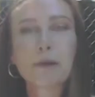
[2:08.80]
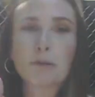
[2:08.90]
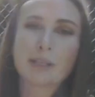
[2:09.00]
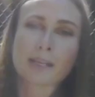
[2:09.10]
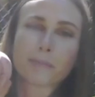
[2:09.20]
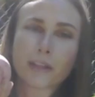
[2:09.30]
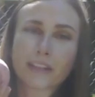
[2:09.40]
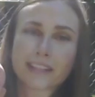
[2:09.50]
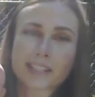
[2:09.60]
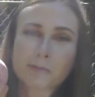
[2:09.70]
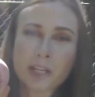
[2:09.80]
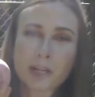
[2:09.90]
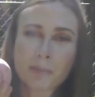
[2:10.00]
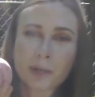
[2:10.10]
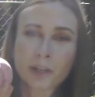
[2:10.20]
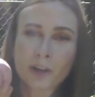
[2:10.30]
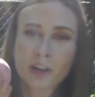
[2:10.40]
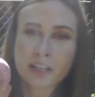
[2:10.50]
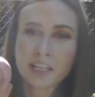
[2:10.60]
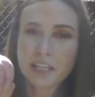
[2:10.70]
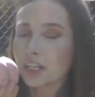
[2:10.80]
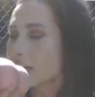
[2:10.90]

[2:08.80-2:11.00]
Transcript: maybe something like this peanut butter Kong here,